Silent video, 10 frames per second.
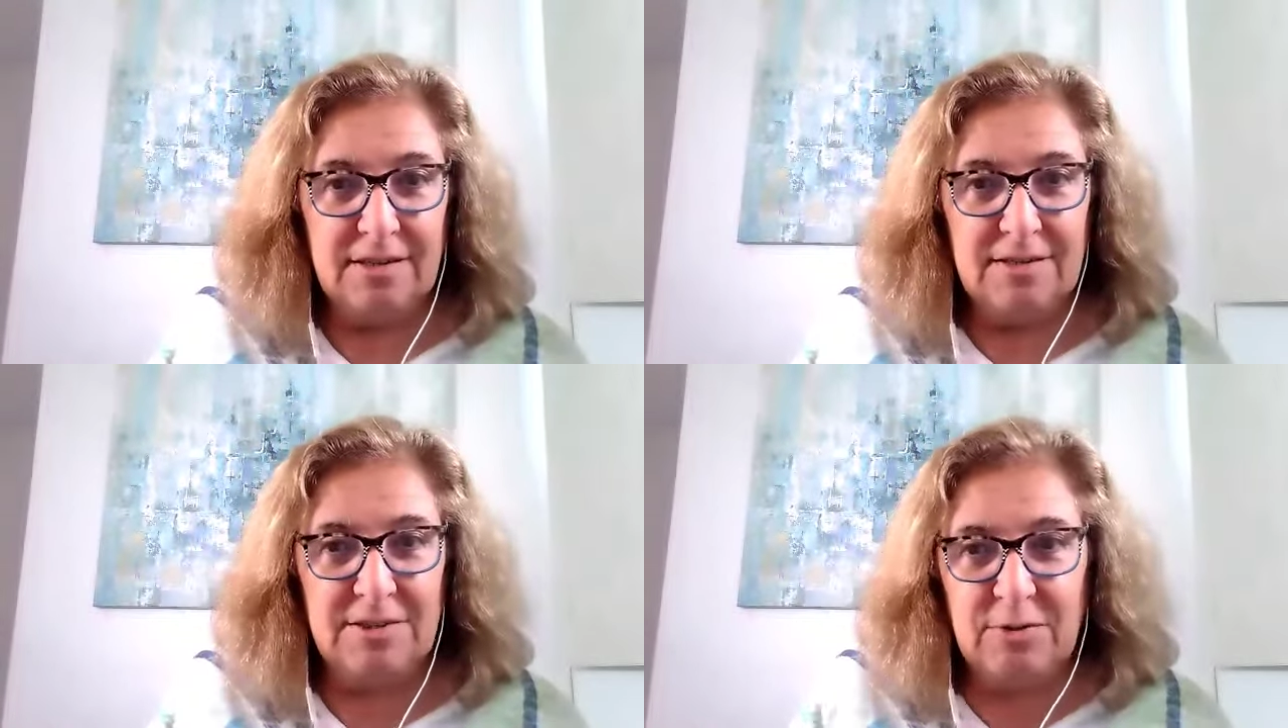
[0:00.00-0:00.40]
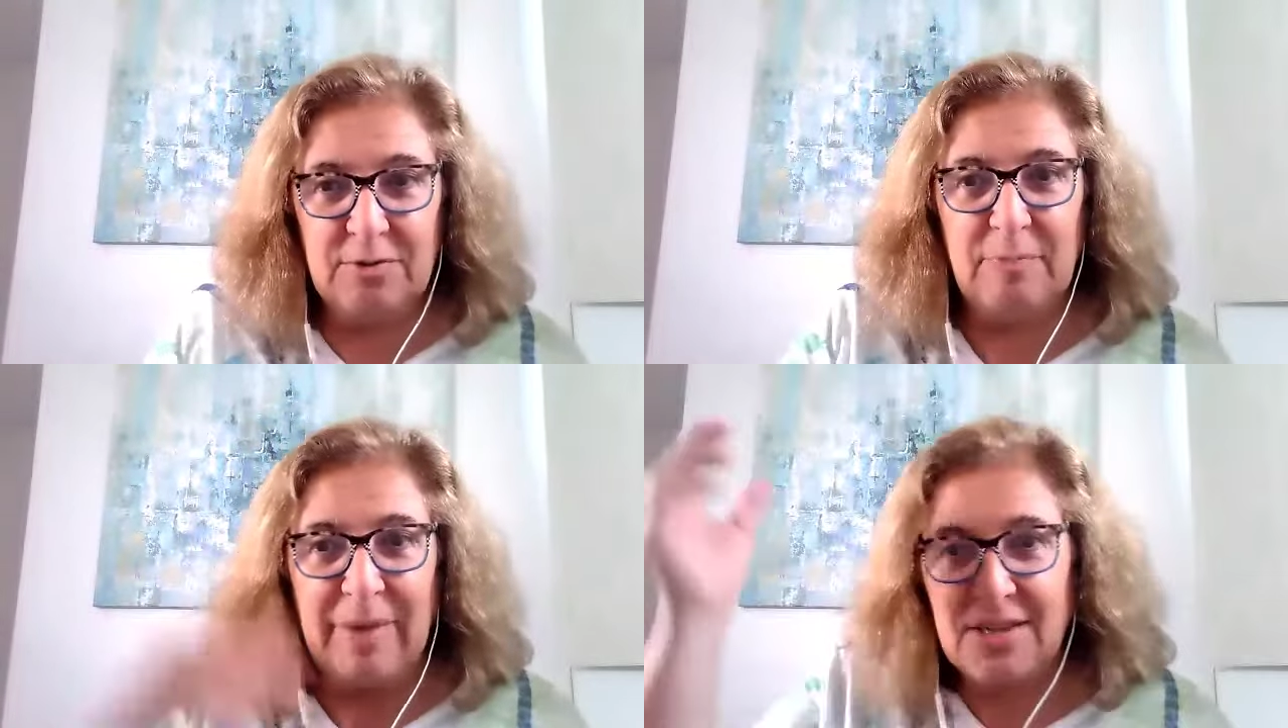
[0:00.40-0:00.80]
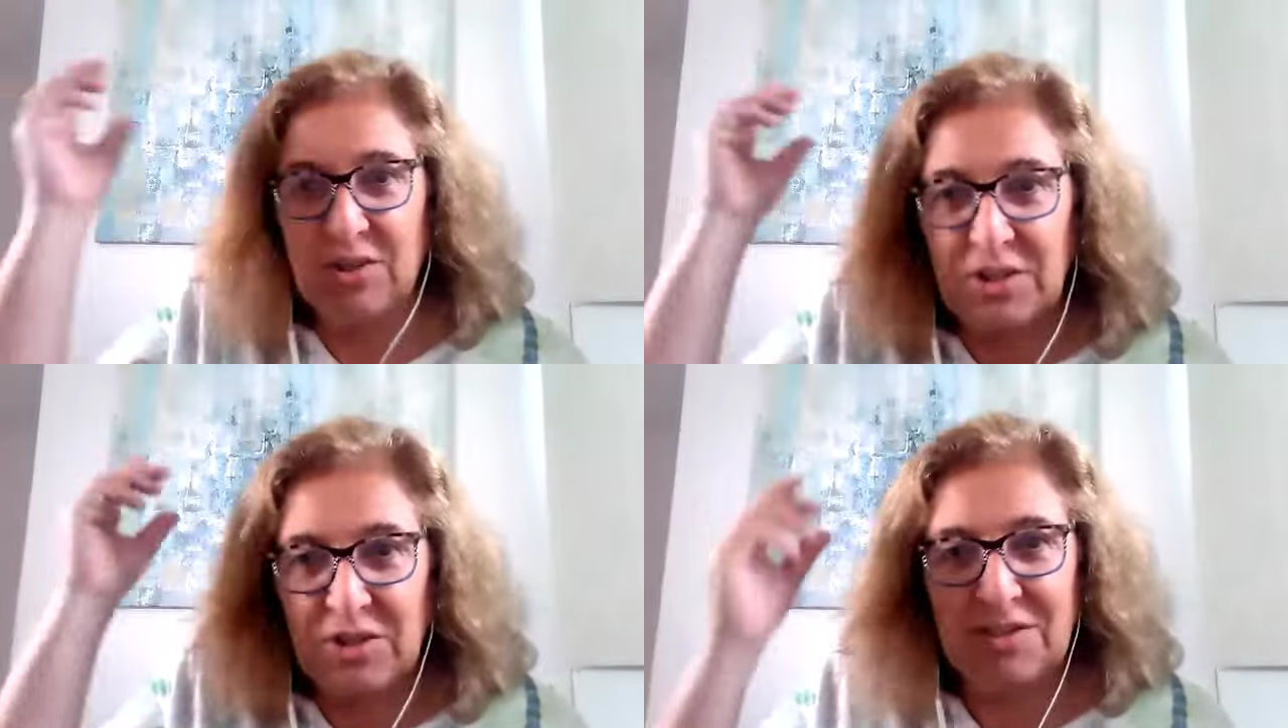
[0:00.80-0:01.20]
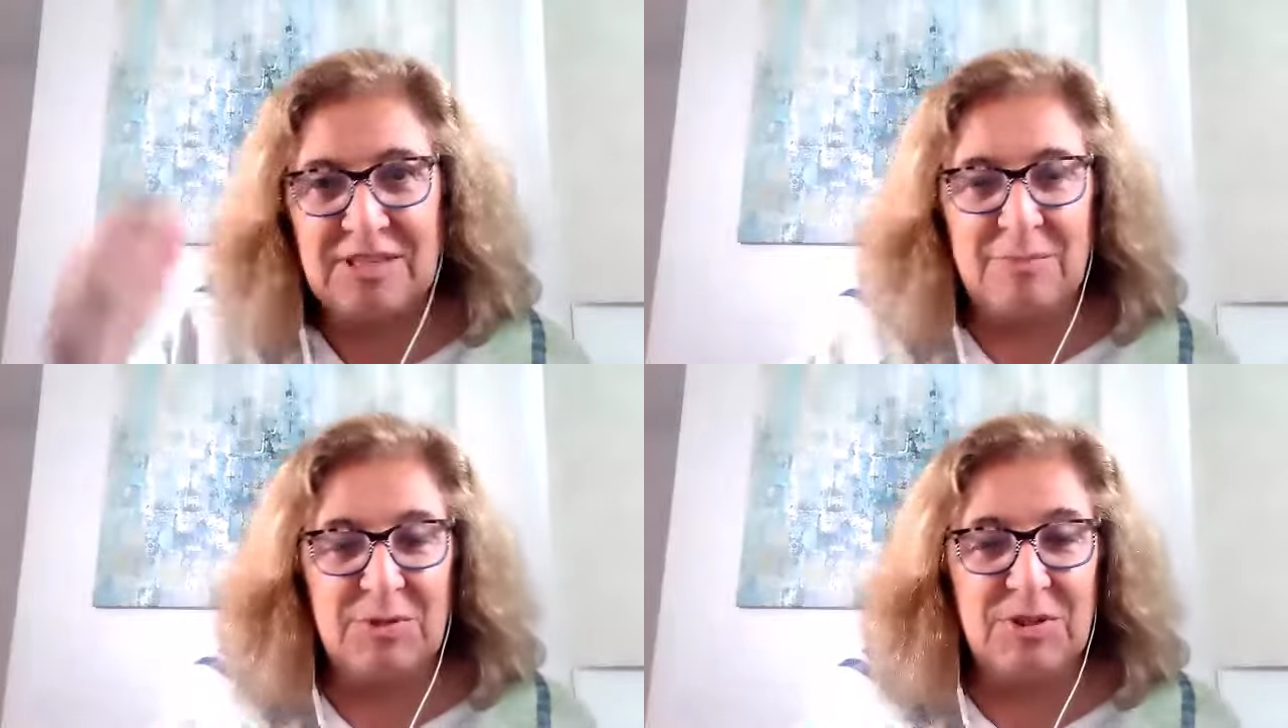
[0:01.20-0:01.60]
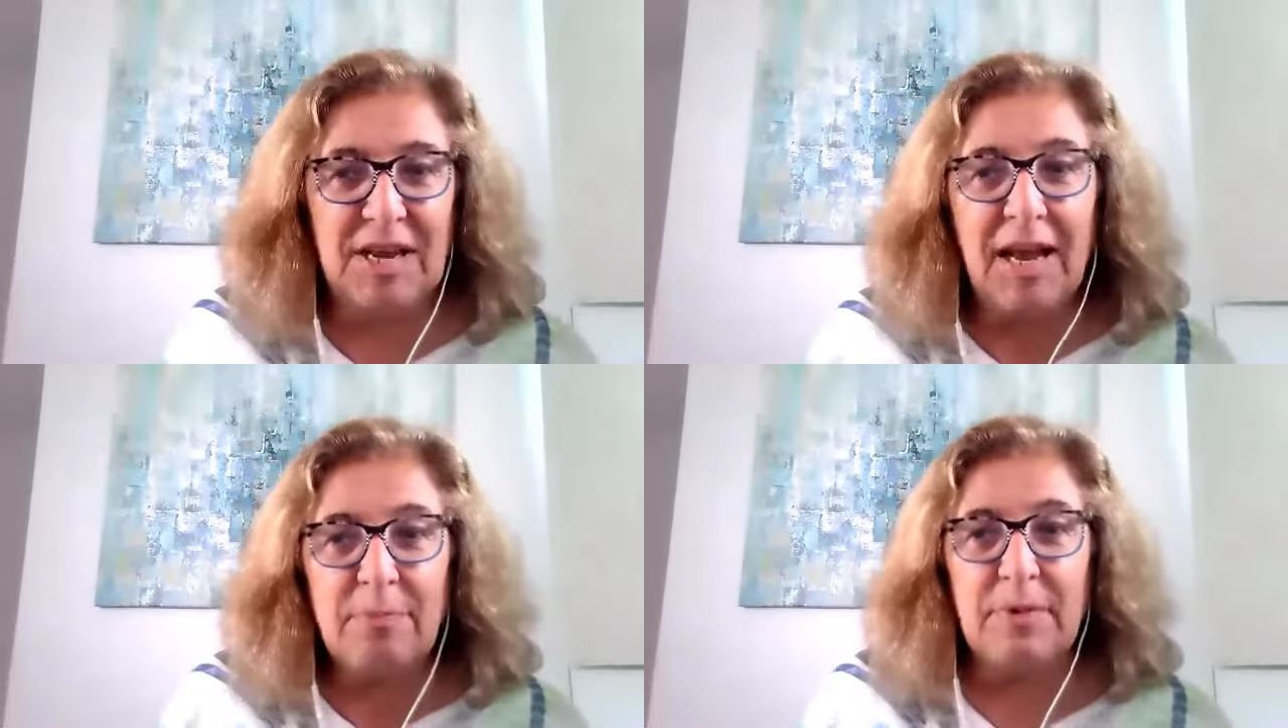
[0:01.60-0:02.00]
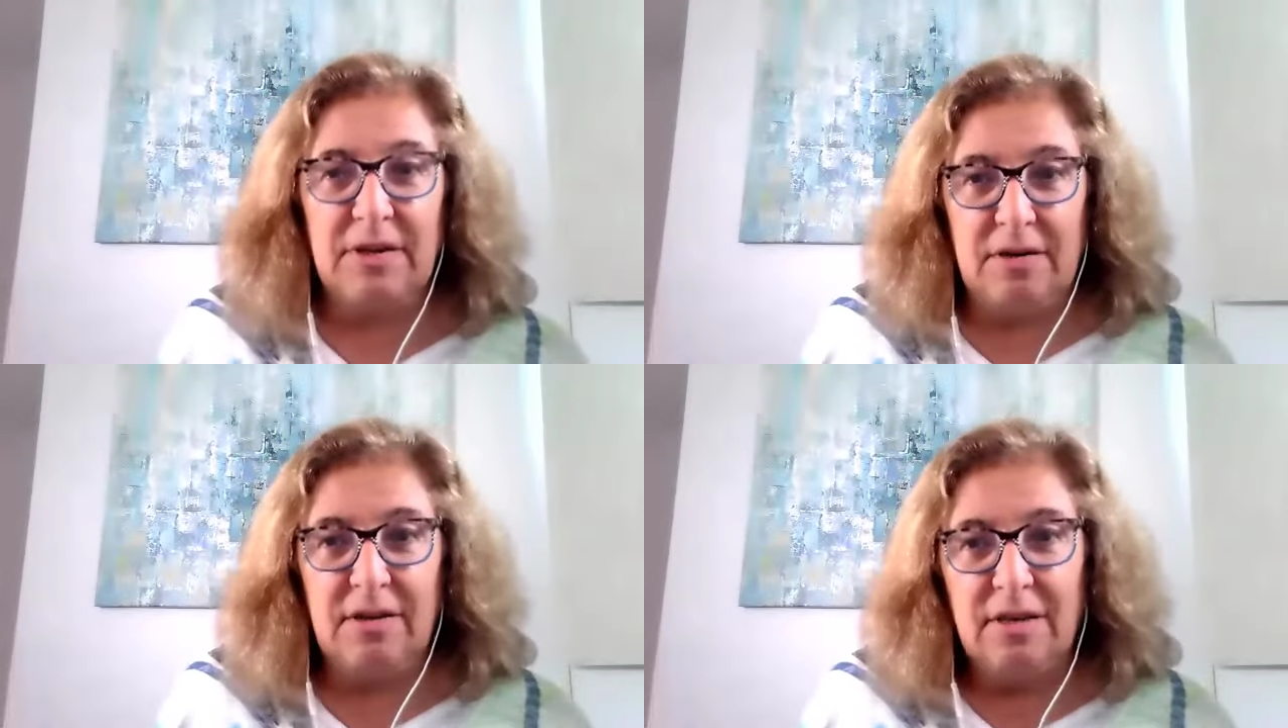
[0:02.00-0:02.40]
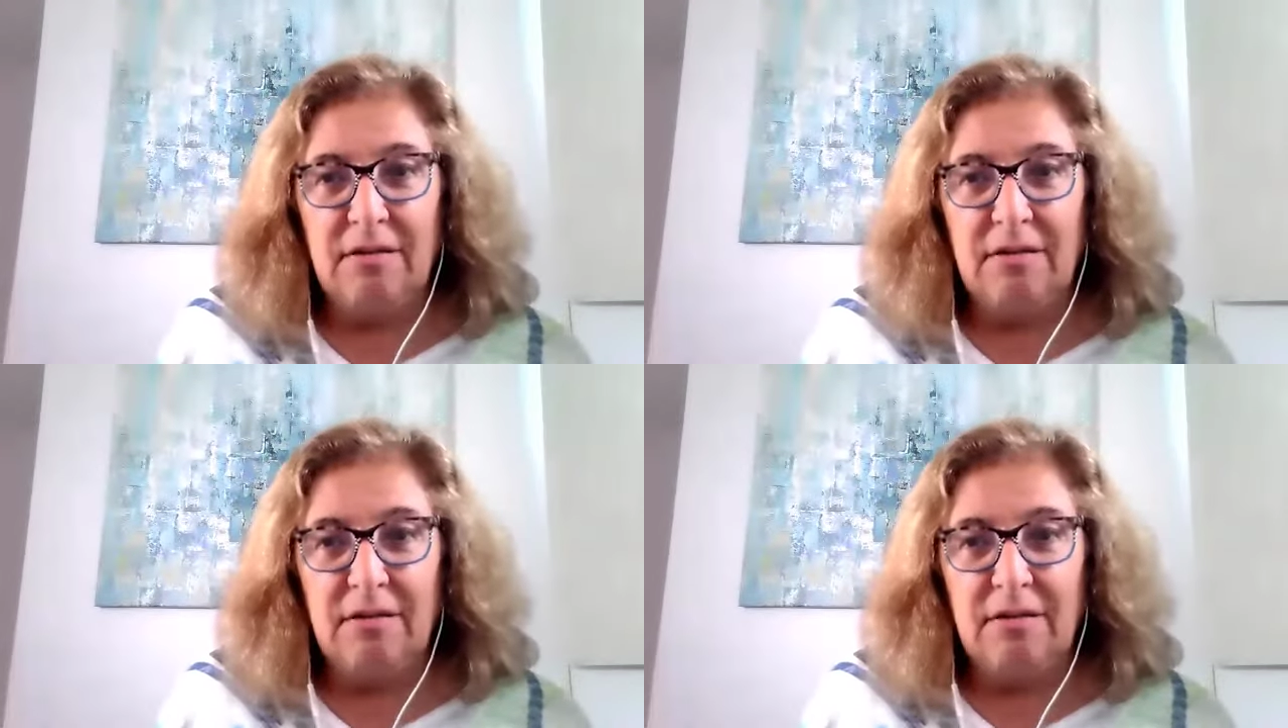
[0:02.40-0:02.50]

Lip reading: So the magic just seems to happen.